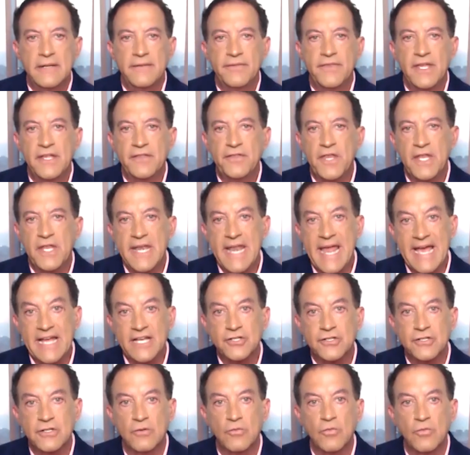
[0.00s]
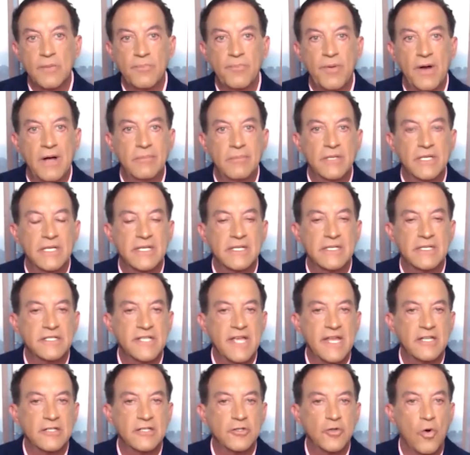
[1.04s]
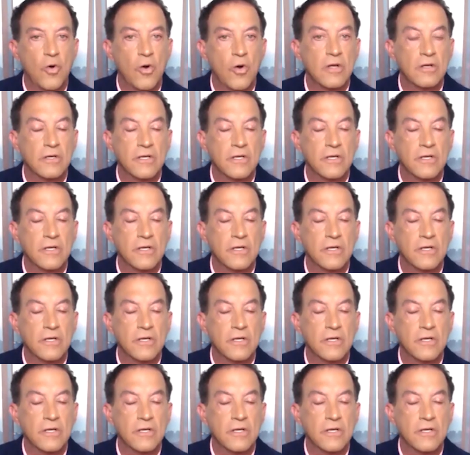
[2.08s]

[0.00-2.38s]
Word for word: that the National Republican Senatorial